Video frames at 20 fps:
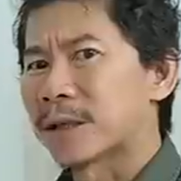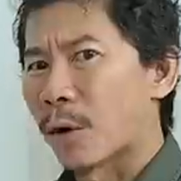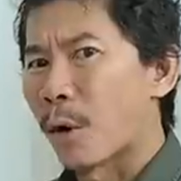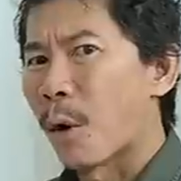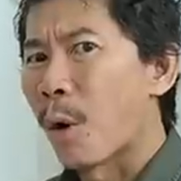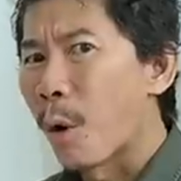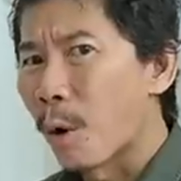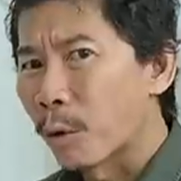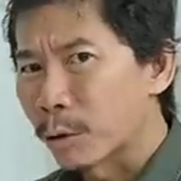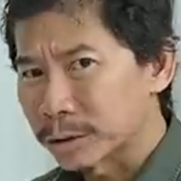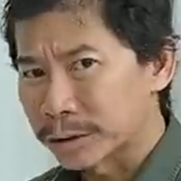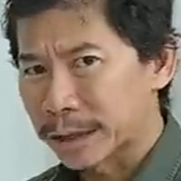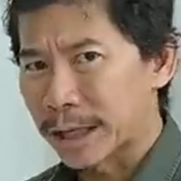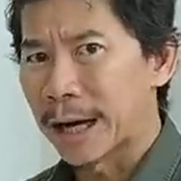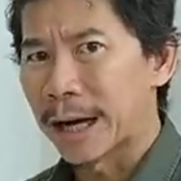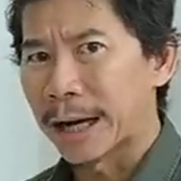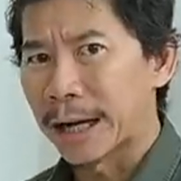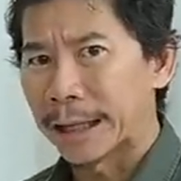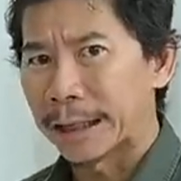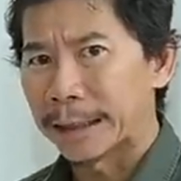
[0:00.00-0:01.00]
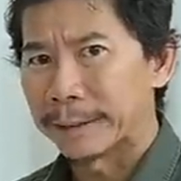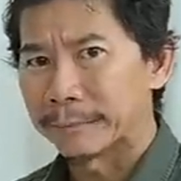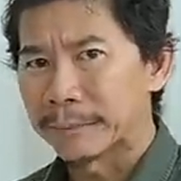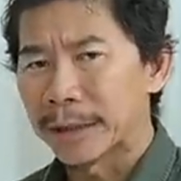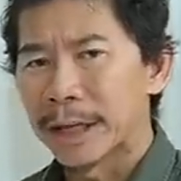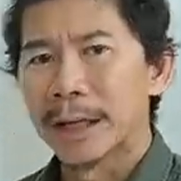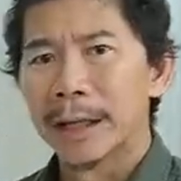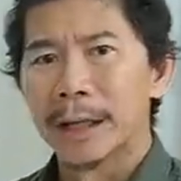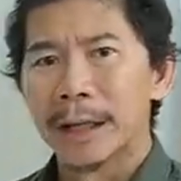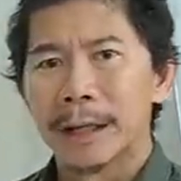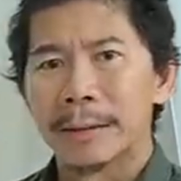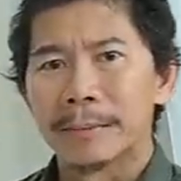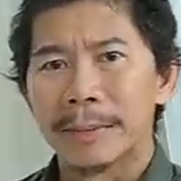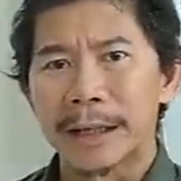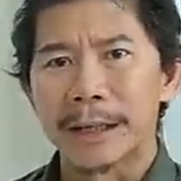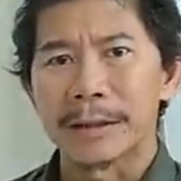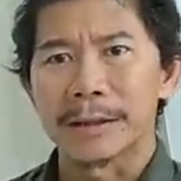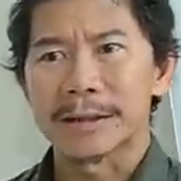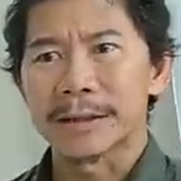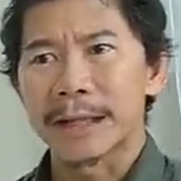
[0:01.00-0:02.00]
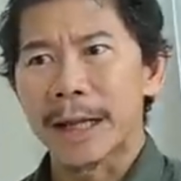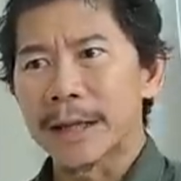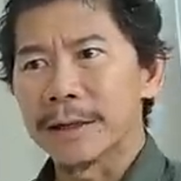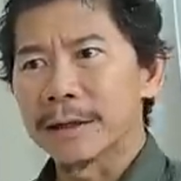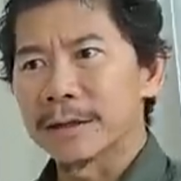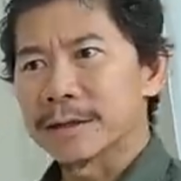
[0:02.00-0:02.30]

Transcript: the whole time, because then